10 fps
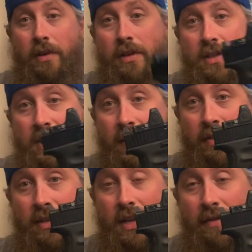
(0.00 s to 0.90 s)

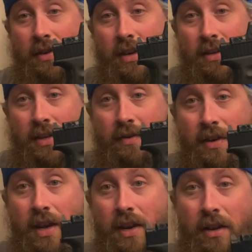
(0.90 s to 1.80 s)
$770 to
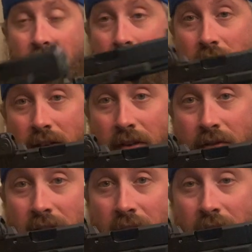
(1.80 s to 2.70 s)
$780 to
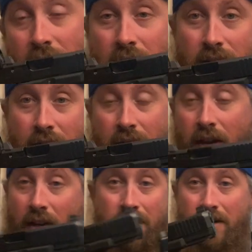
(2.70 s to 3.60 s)
$770 to
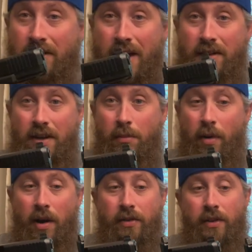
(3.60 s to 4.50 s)
$780. It's the exact same
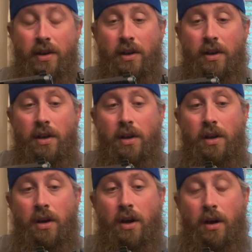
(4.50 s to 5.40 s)
price.
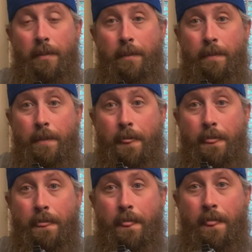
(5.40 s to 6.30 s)
The
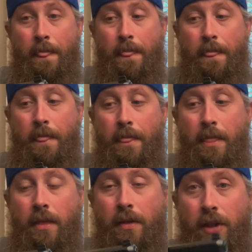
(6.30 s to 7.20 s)

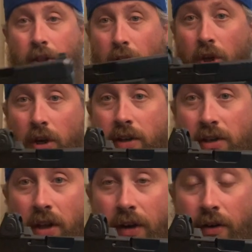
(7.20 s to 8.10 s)
look is
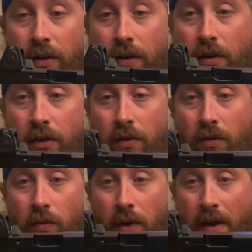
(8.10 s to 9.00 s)
cleaner,
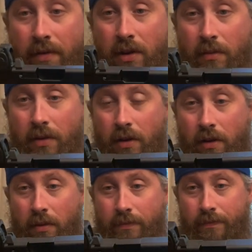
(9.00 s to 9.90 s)
having
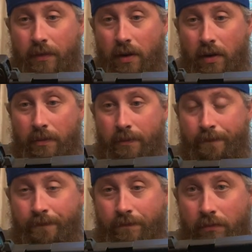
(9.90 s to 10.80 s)
the
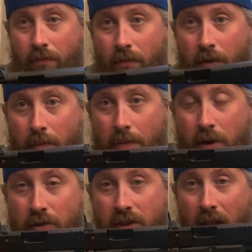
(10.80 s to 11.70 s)

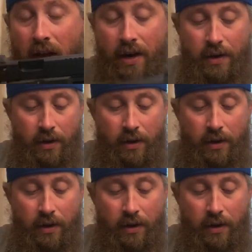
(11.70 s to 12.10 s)
milled slide.